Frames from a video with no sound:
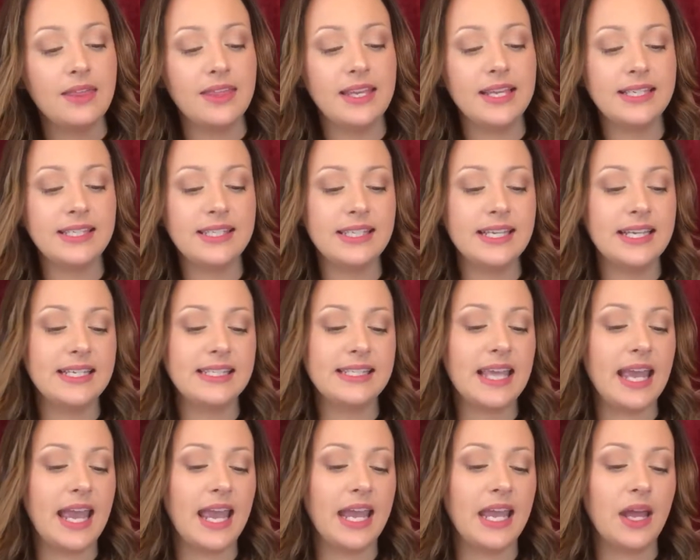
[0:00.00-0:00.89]
This
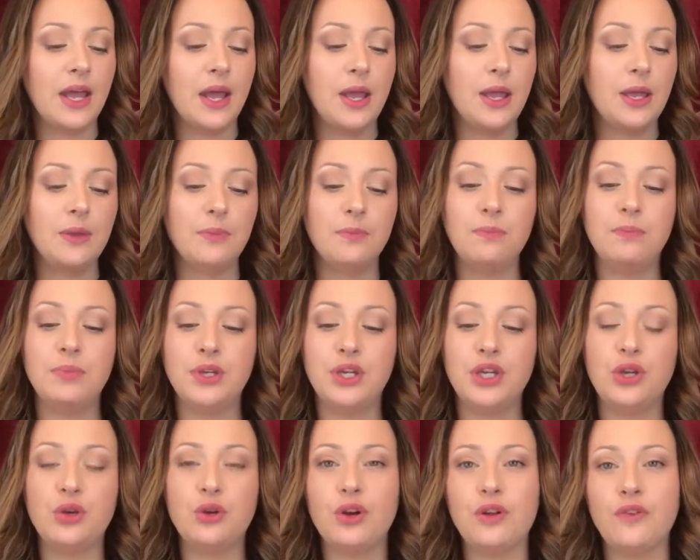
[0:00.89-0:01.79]
is a
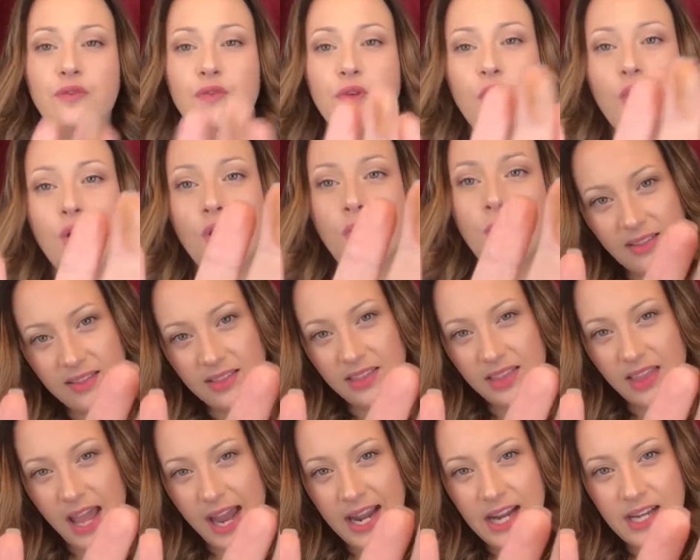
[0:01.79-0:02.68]
beautiful
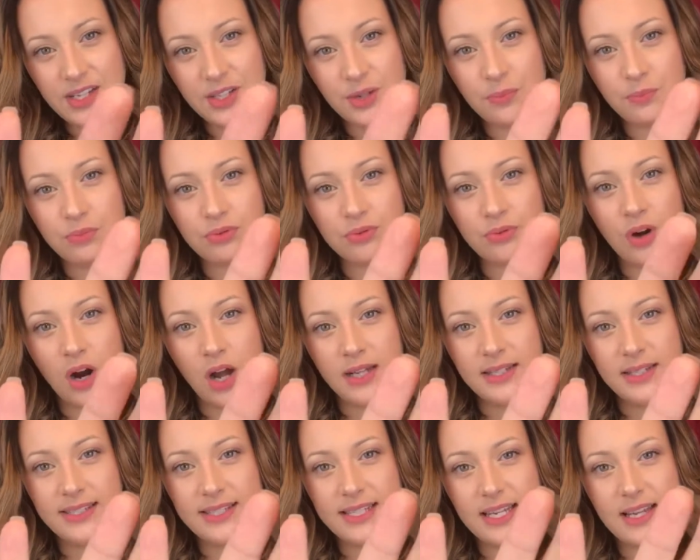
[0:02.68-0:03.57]
light
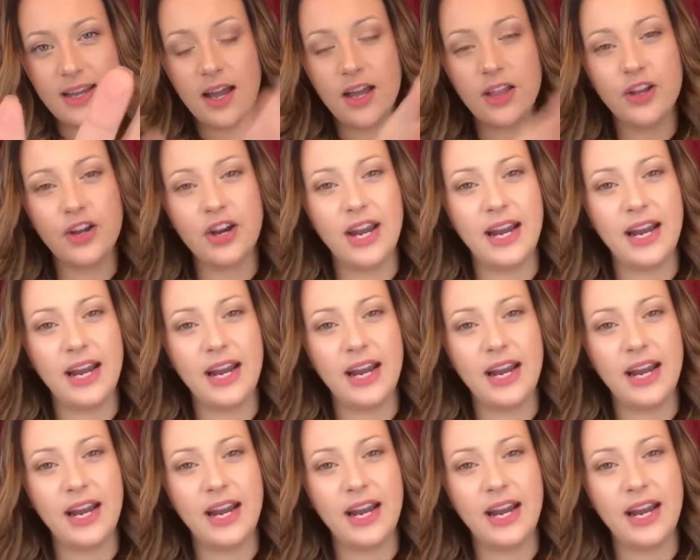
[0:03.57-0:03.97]
bronzy color,